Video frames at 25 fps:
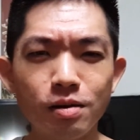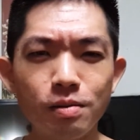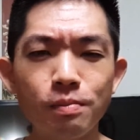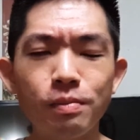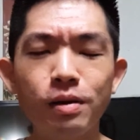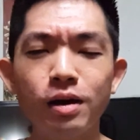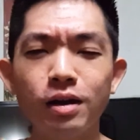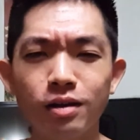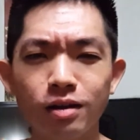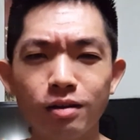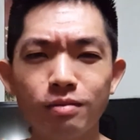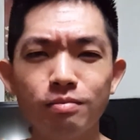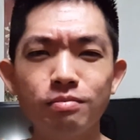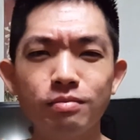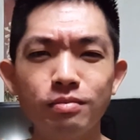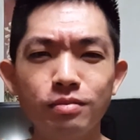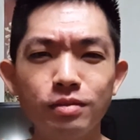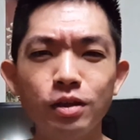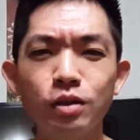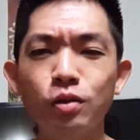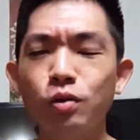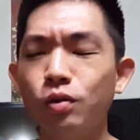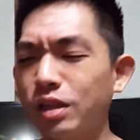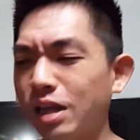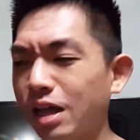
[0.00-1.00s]
but
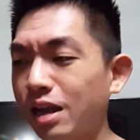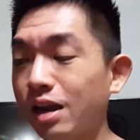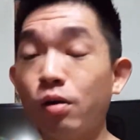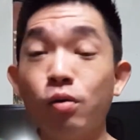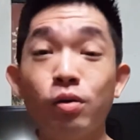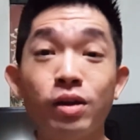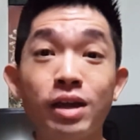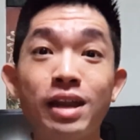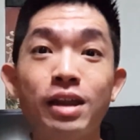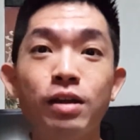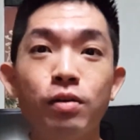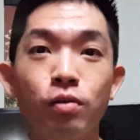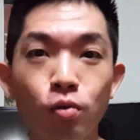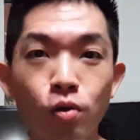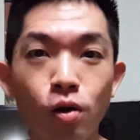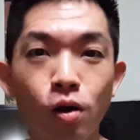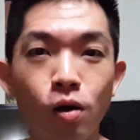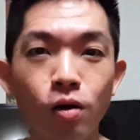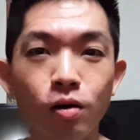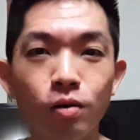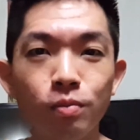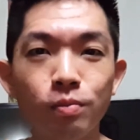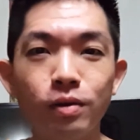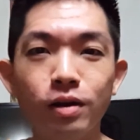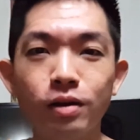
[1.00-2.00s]
then I'll get it
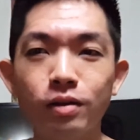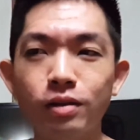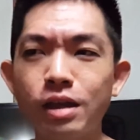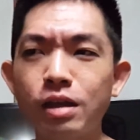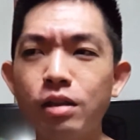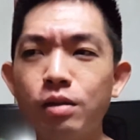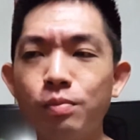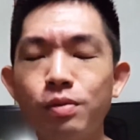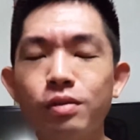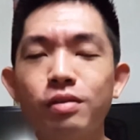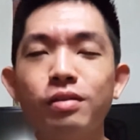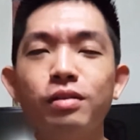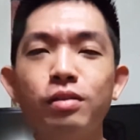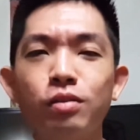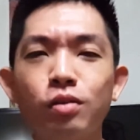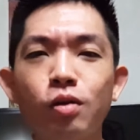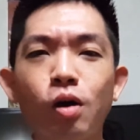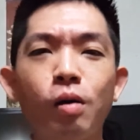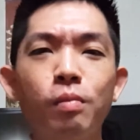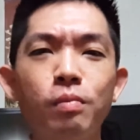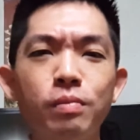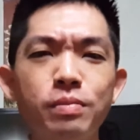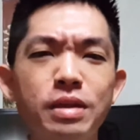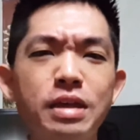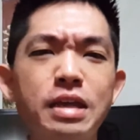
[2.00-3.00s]
wrong. But then the person
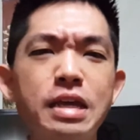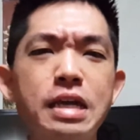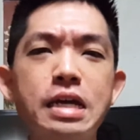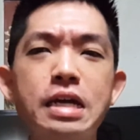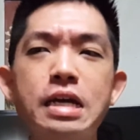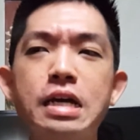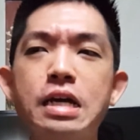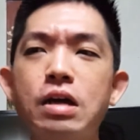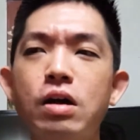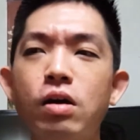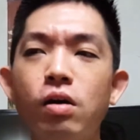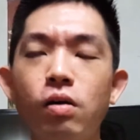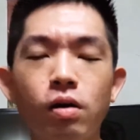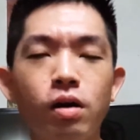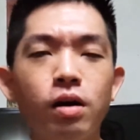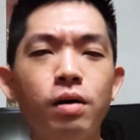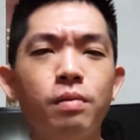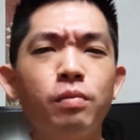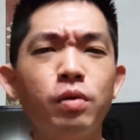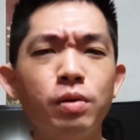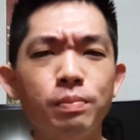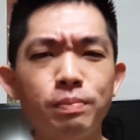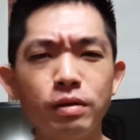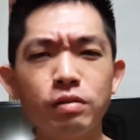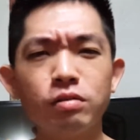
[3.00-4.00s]
taught me,
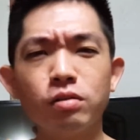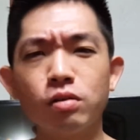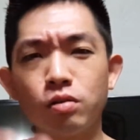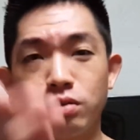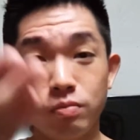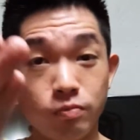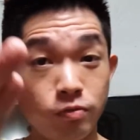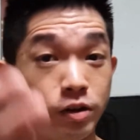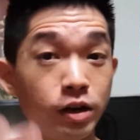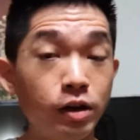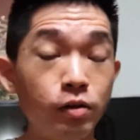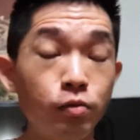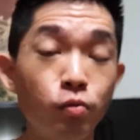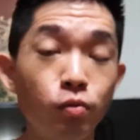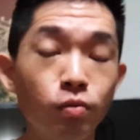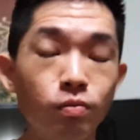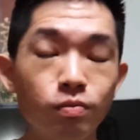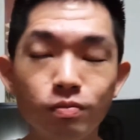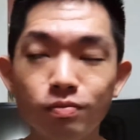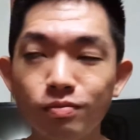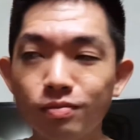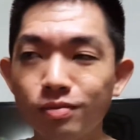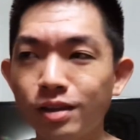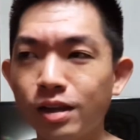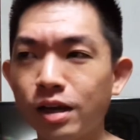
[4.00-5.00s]
one person, very
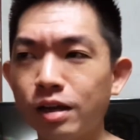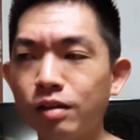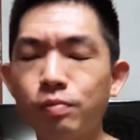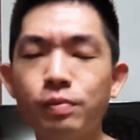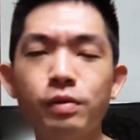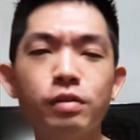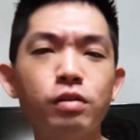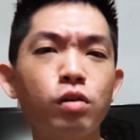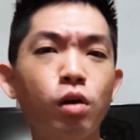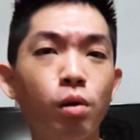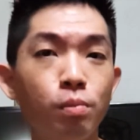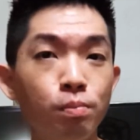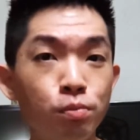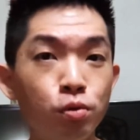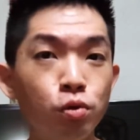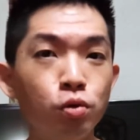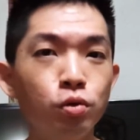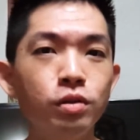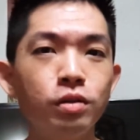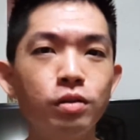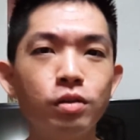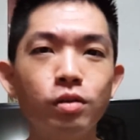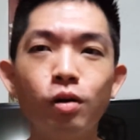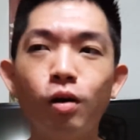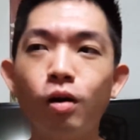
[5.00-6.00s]
nice person called
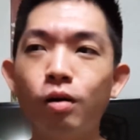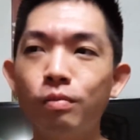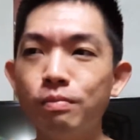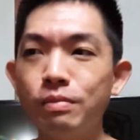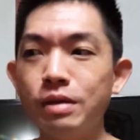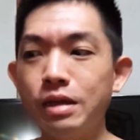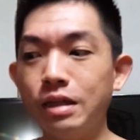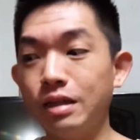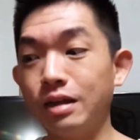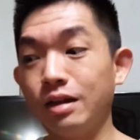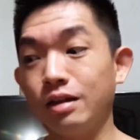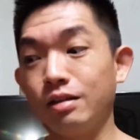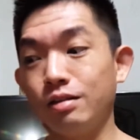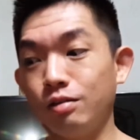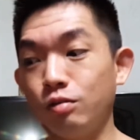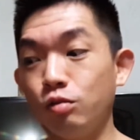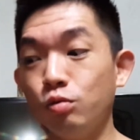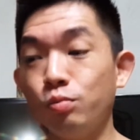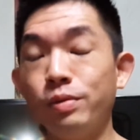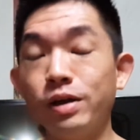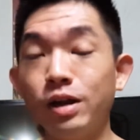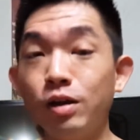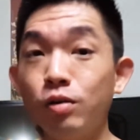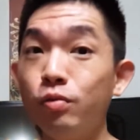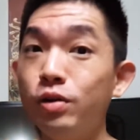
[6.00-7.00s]
Boone, taught me that
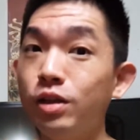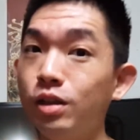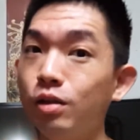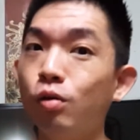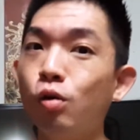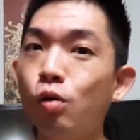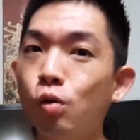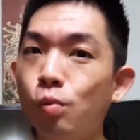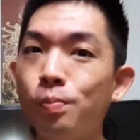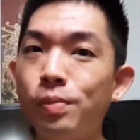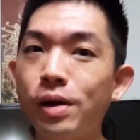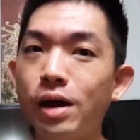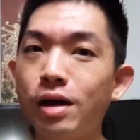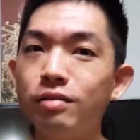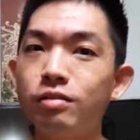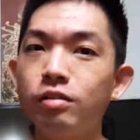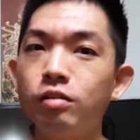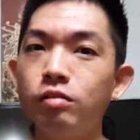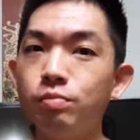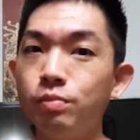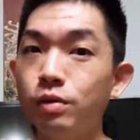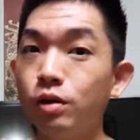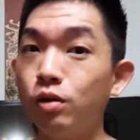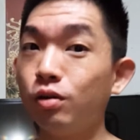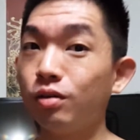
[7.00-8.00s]
you better read the whole
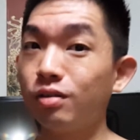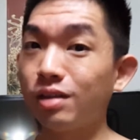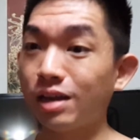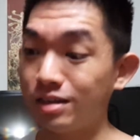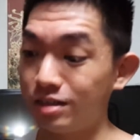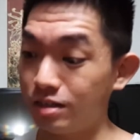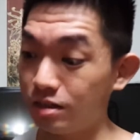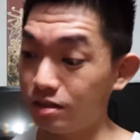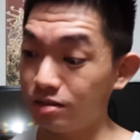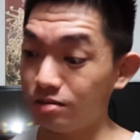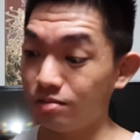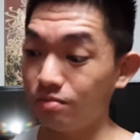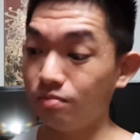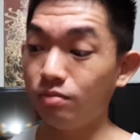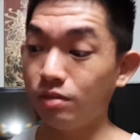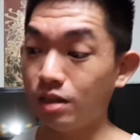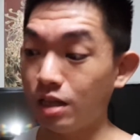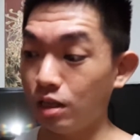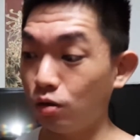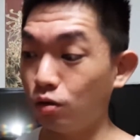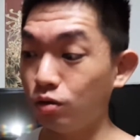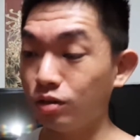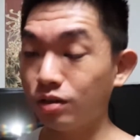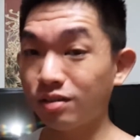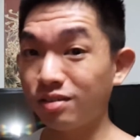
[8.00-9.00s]
passage, because actually
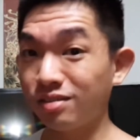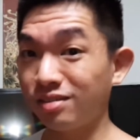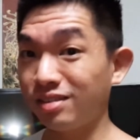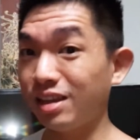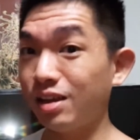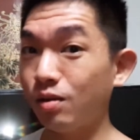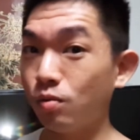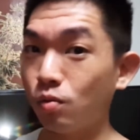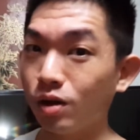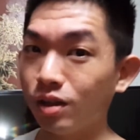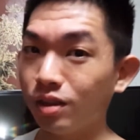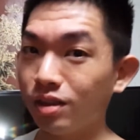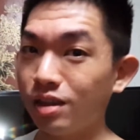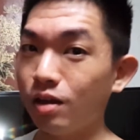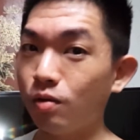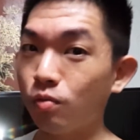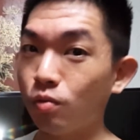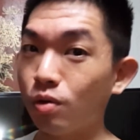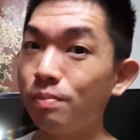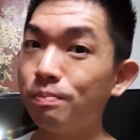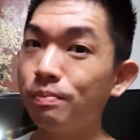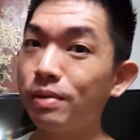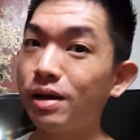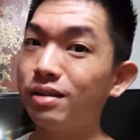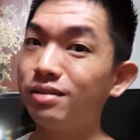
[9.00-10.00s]
they don't just say one thing in
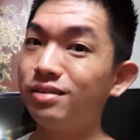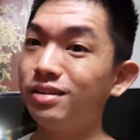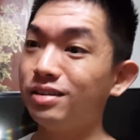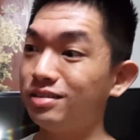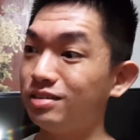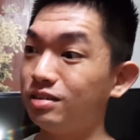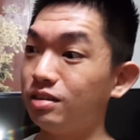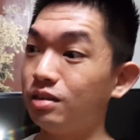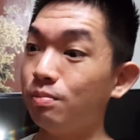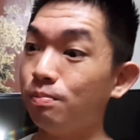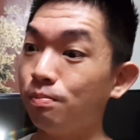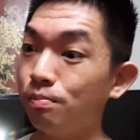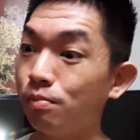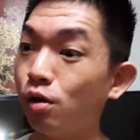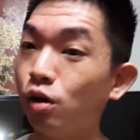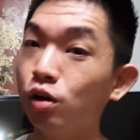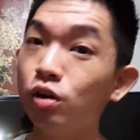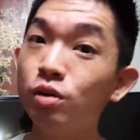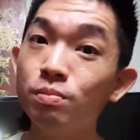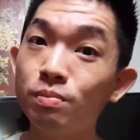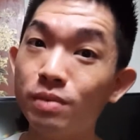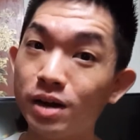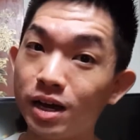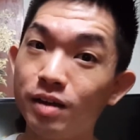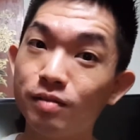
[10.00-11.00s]
one passage, the
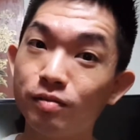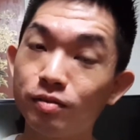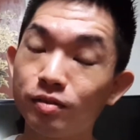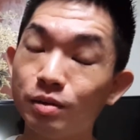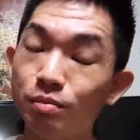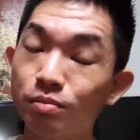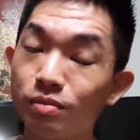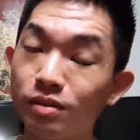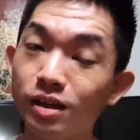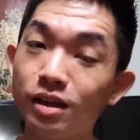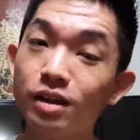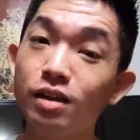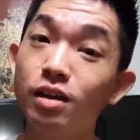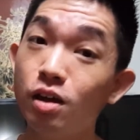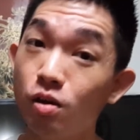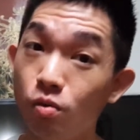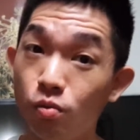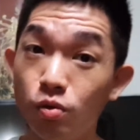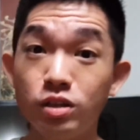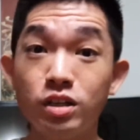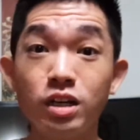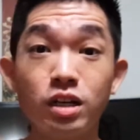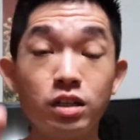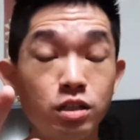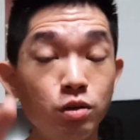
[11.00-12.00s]
bottom might have something,
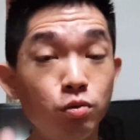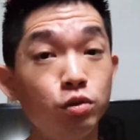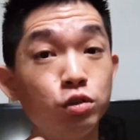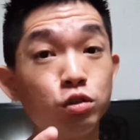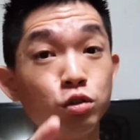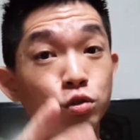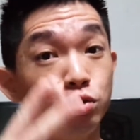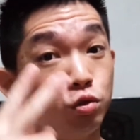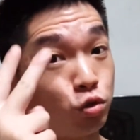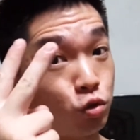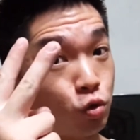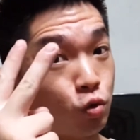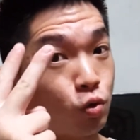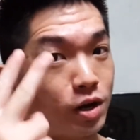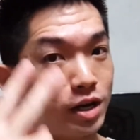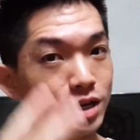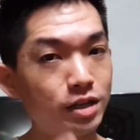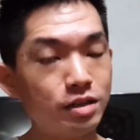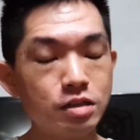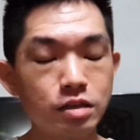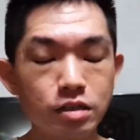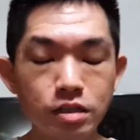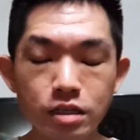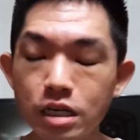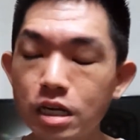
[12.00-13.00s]
which actually was true
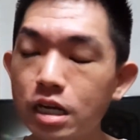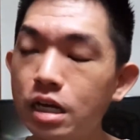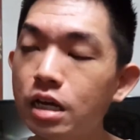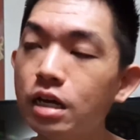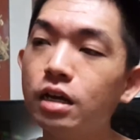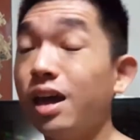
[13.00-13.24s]
twice.